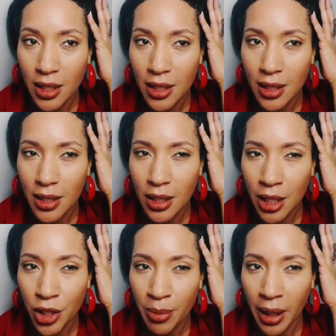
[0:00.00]
touching
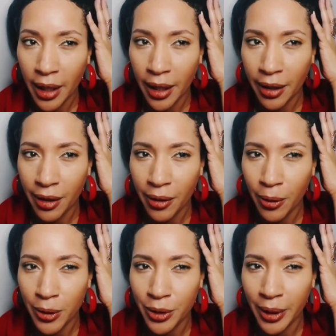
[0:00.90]
my hair or
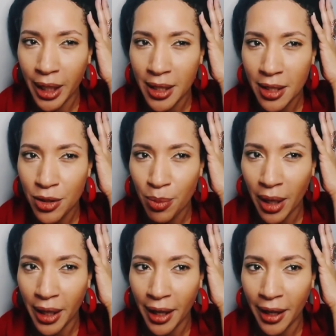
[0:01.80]
doing anything to my
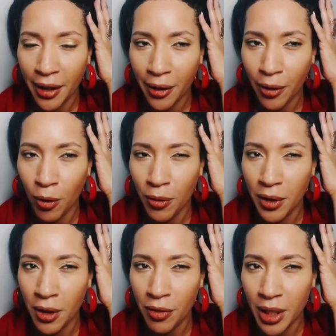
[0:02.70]
hair over the
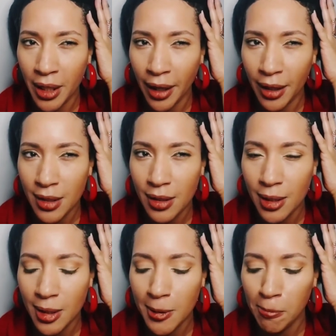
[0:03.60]
3 days?
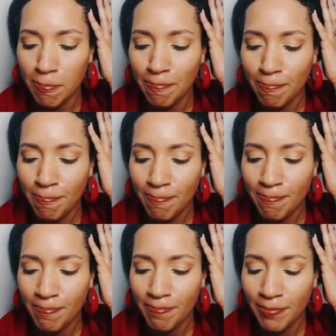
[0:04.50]

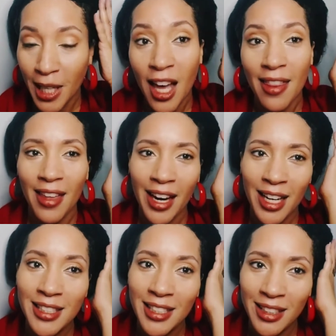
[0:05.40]
That I
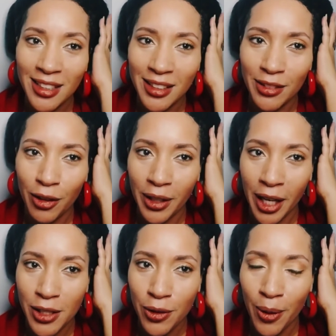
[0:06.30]
did. Okay,
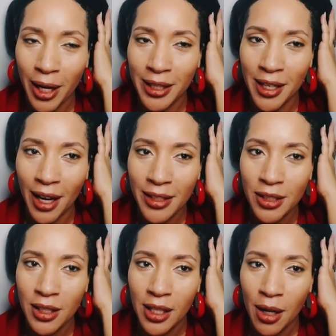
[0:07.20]
so I did not
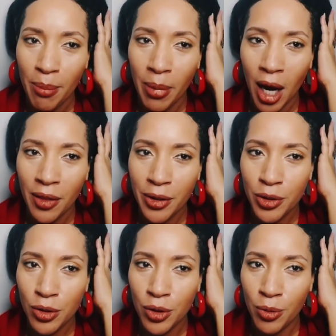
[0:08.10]
bother to
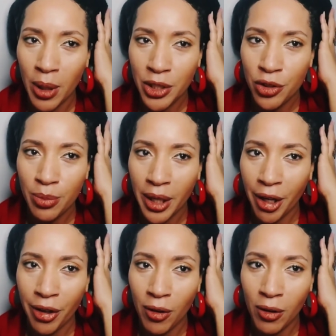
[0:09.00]
do much to my hair at
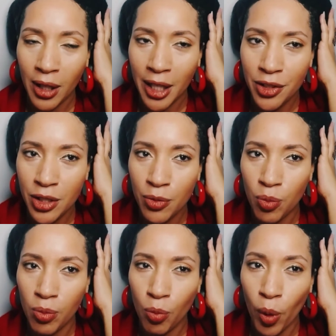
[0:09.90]
all. I just
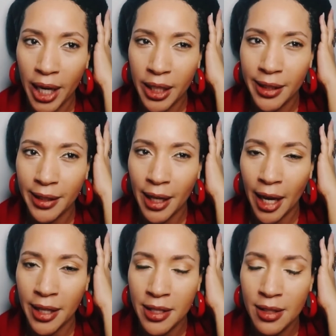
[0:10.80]
wetted and
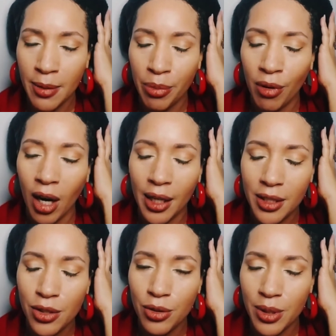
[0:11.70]
added some products to
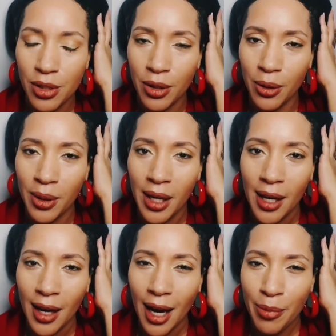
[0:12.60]
it, so
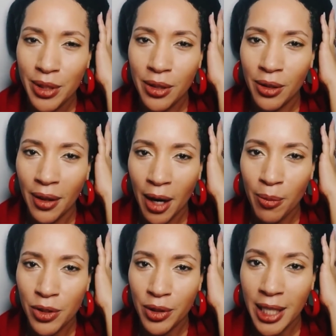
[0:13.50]
I was good on that one. So that's a